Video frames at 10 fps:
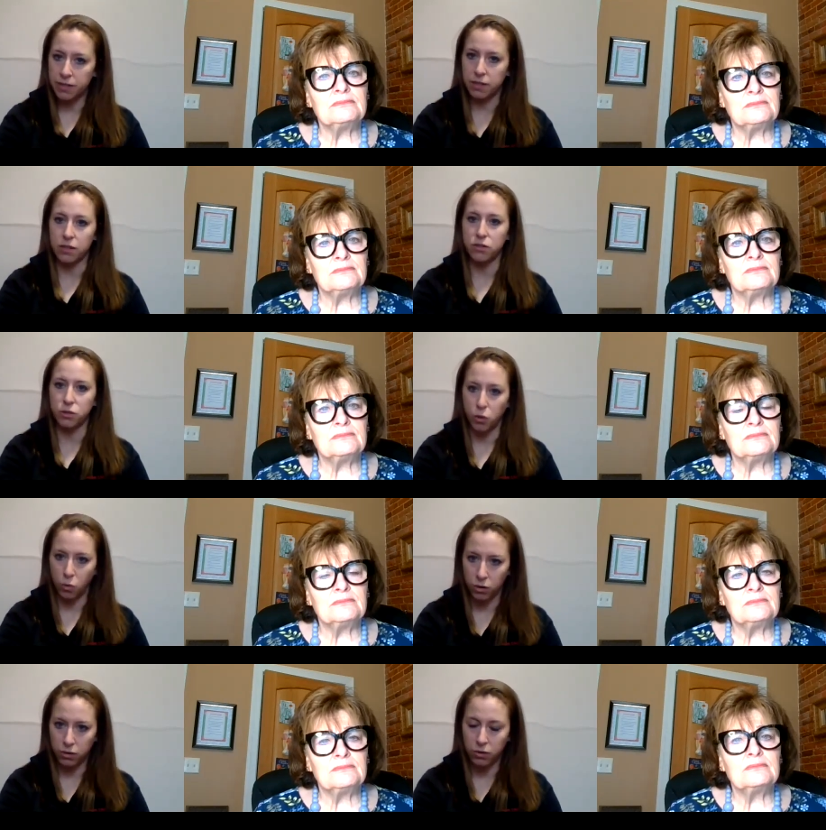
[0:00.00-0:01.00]
Speaker 1: business,
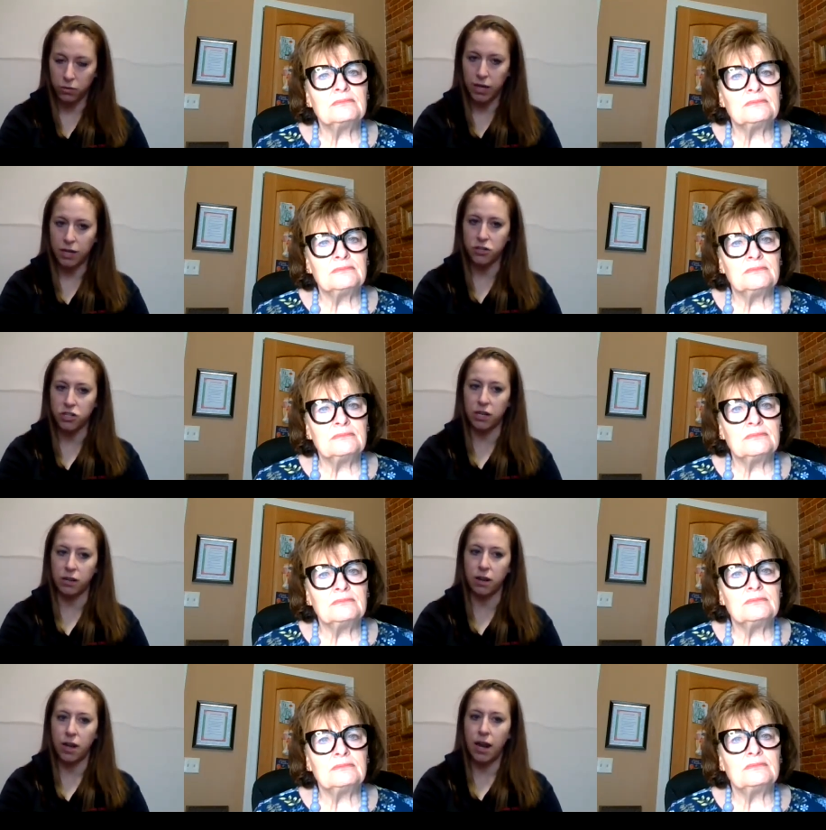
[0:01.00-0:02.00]
your
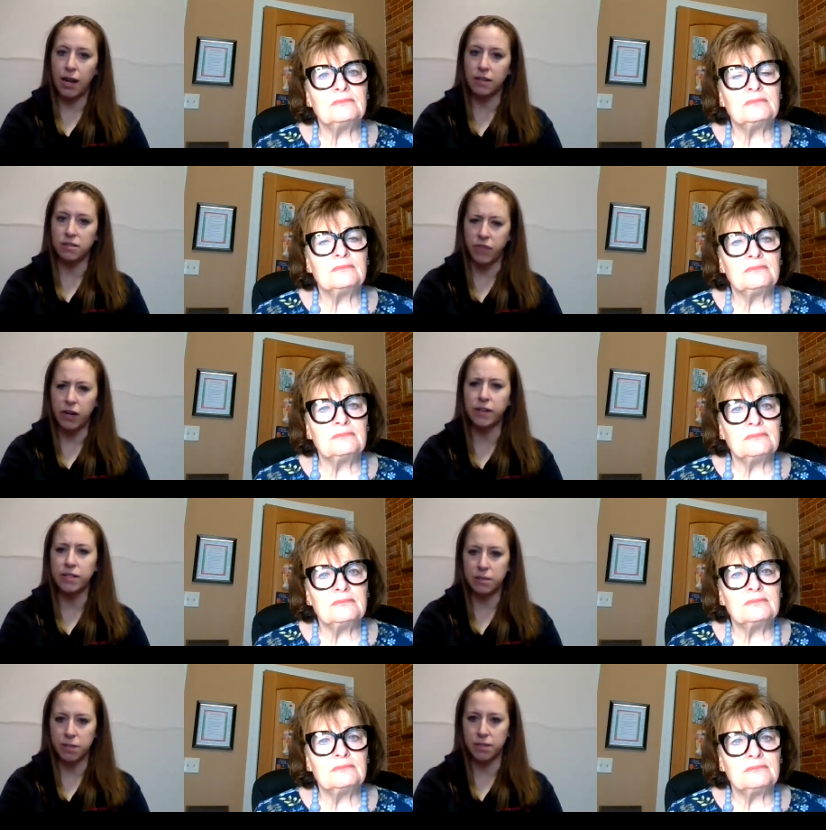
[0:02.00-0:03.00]
location has
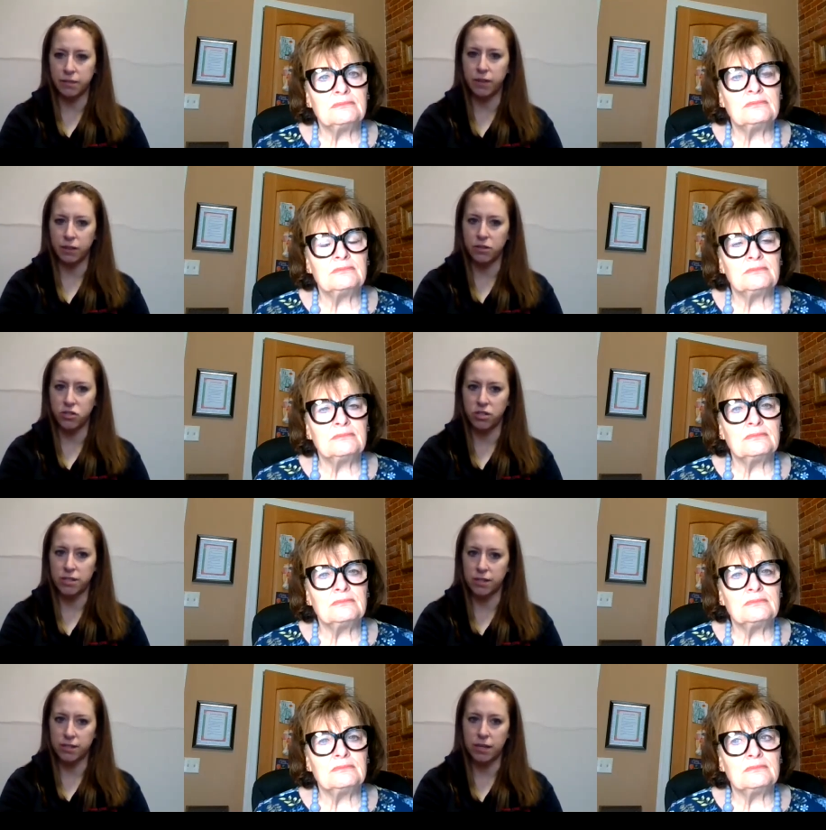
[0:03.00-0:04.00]
very specific
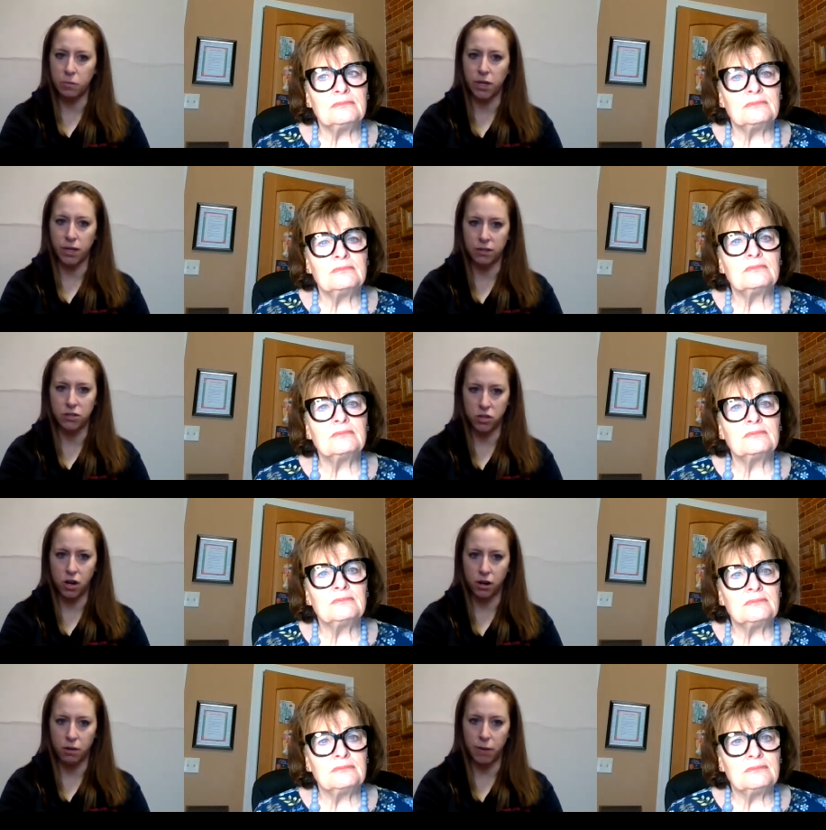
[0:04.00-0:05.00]
logistics that we need to
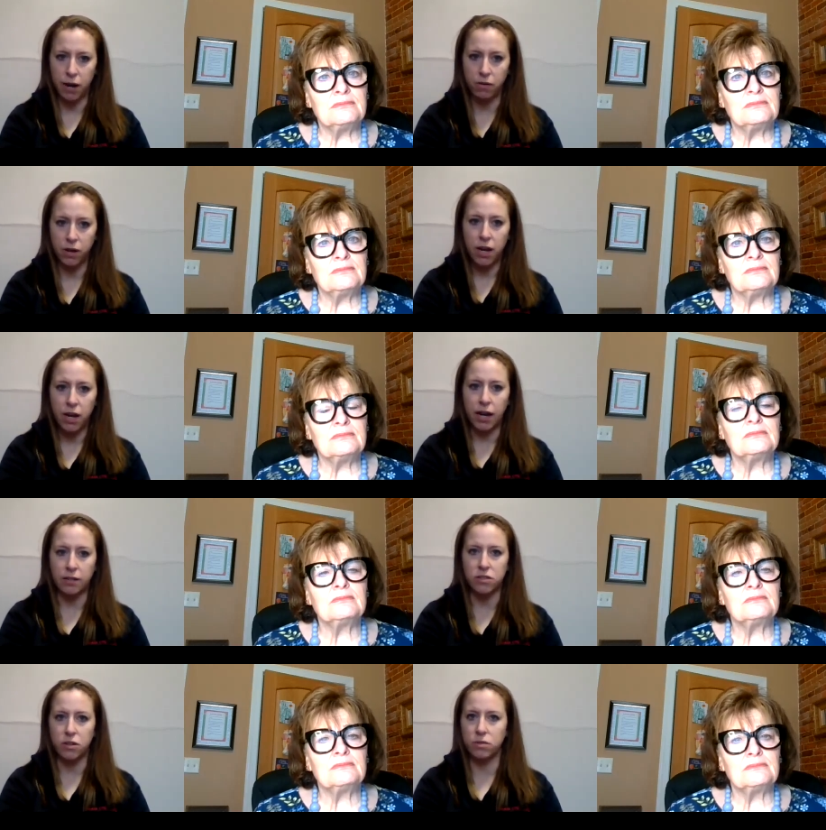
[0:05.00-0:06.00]
talk about.
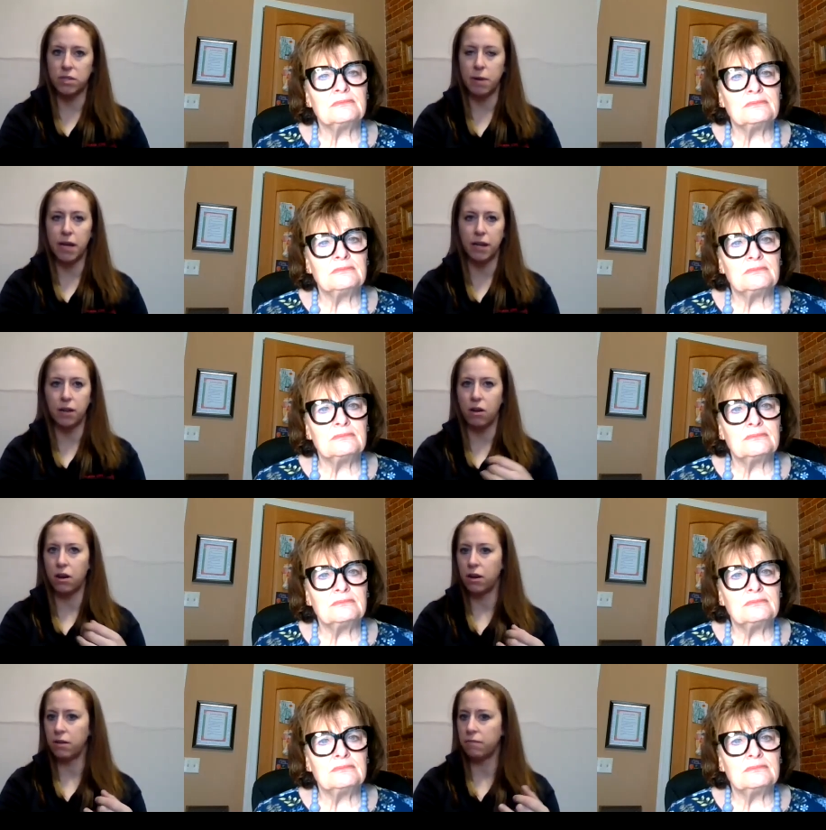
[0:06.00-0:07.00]
And so depending
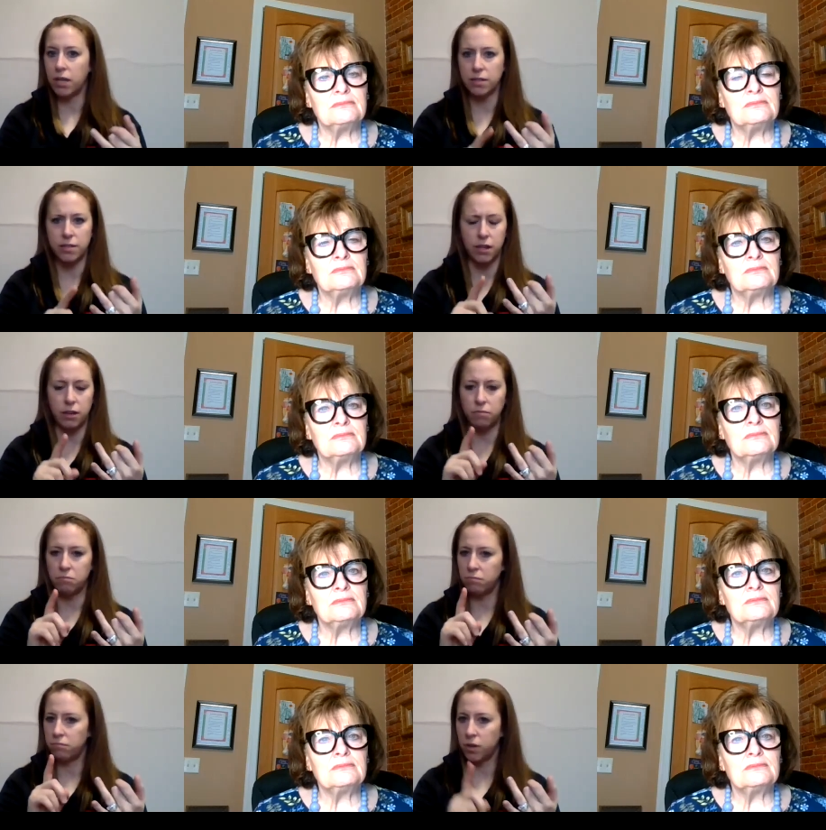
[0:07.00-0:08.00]
on, is it
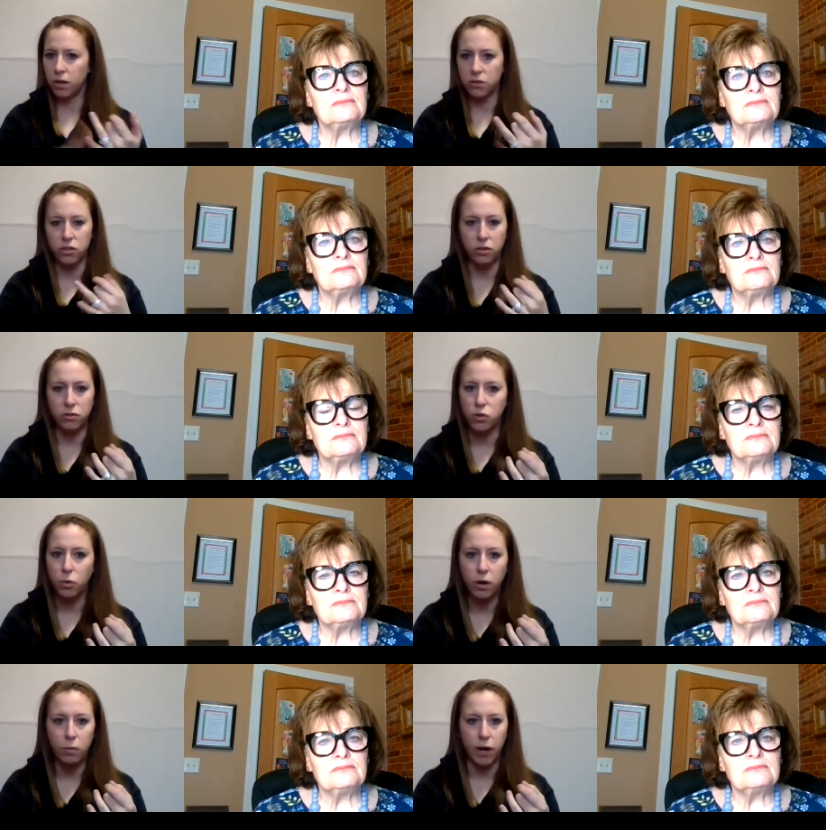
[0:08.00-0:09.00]
a certain
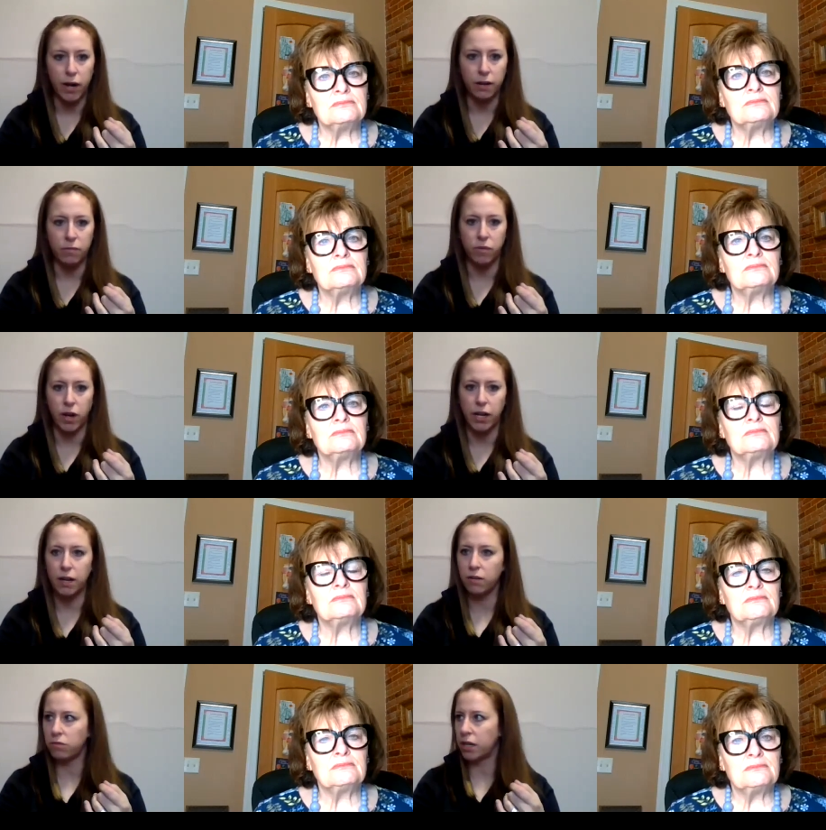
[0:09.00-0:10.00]
doorway,
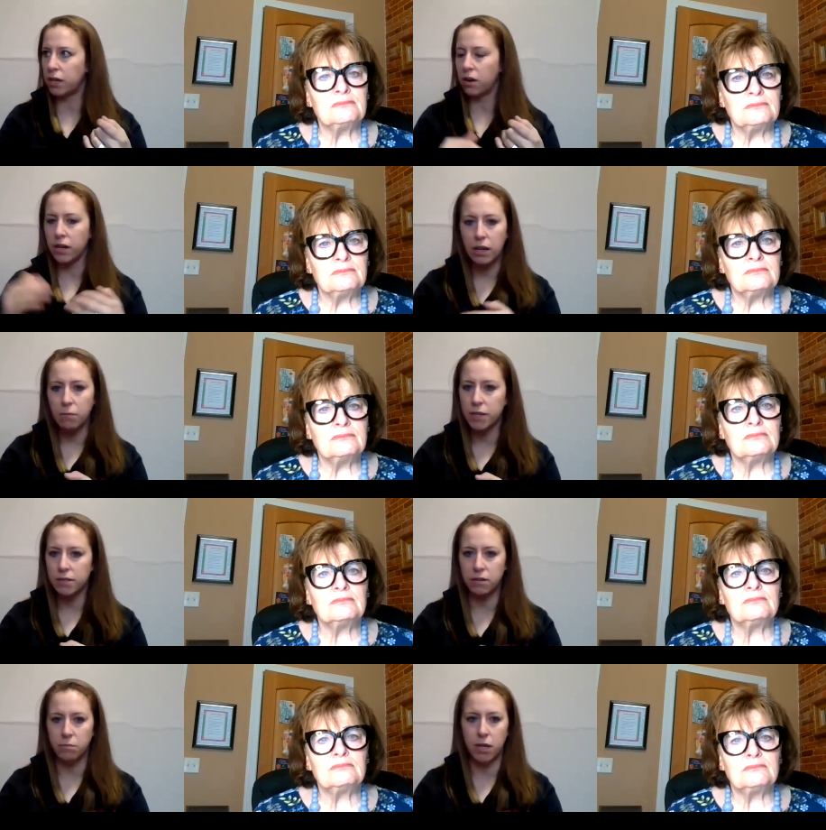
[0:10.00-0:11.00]
right? Like, are E M
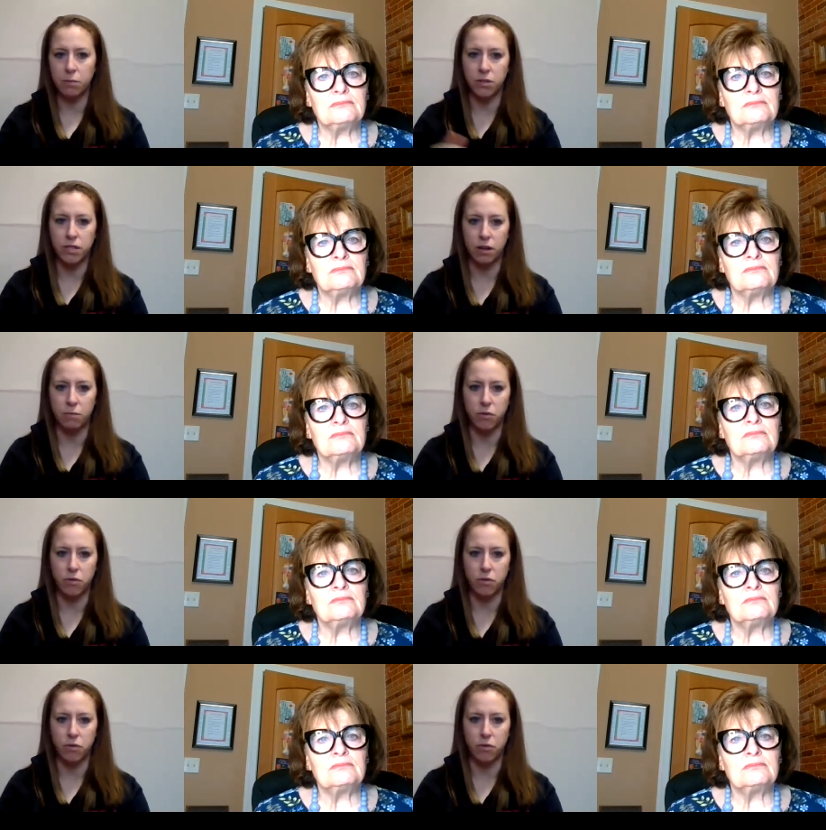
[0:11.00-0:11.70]
S going to be able to come